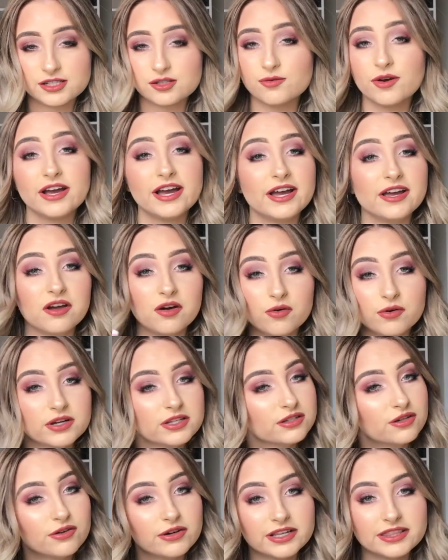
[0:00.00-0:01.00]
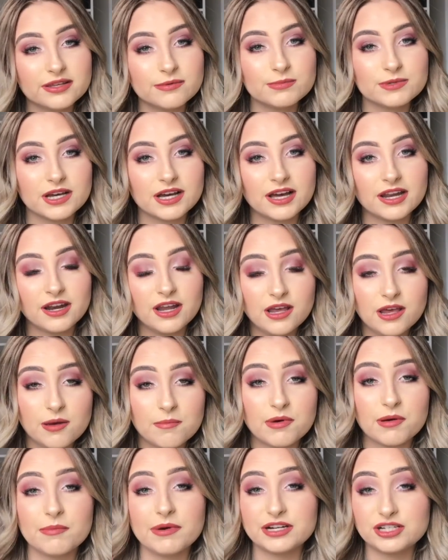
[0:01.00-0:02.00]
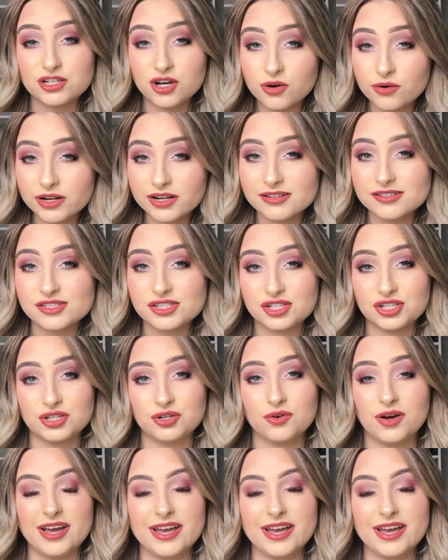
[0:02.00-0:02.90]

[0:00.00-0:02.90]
That's why I always go get them done, but my toenails too.